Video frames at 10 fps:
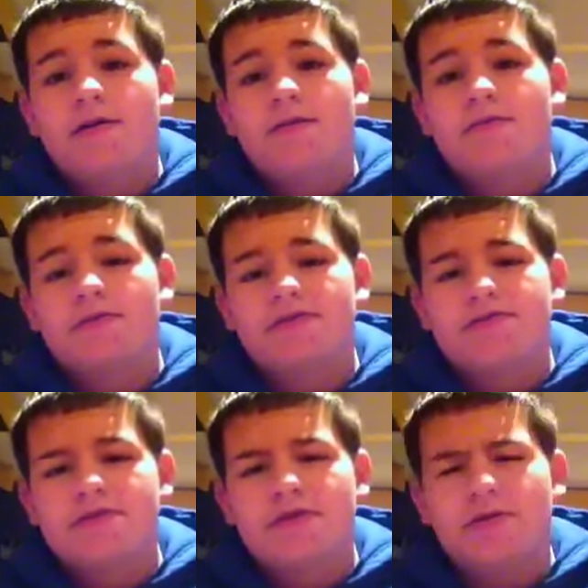Haven't really
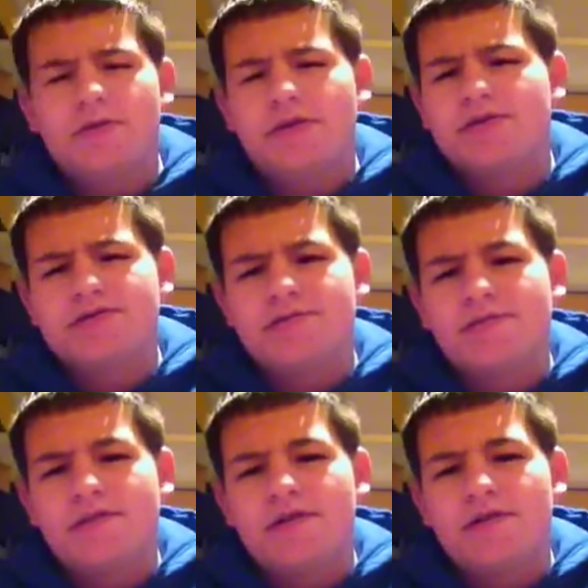seen anyone else's
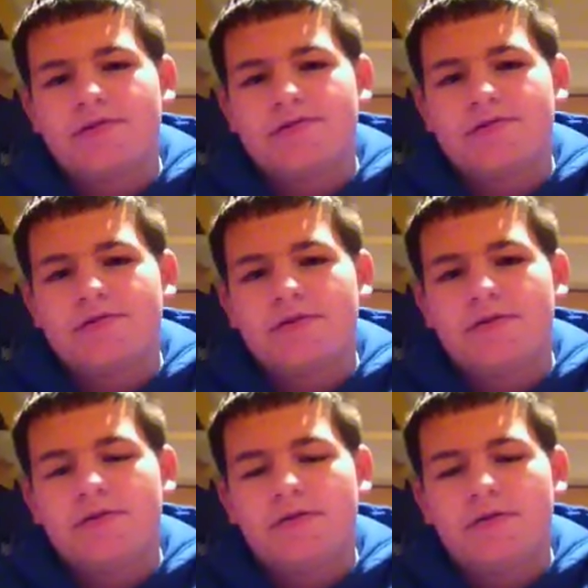videos.
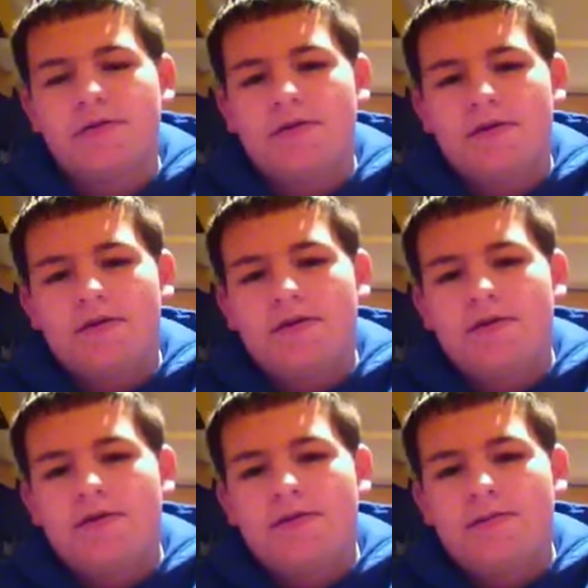
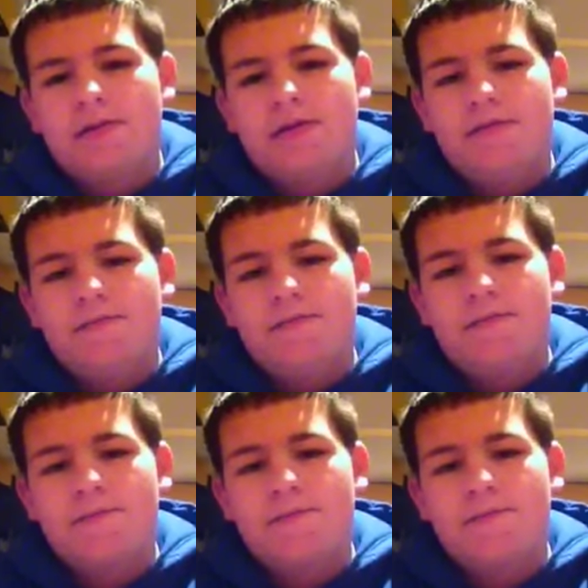I mean,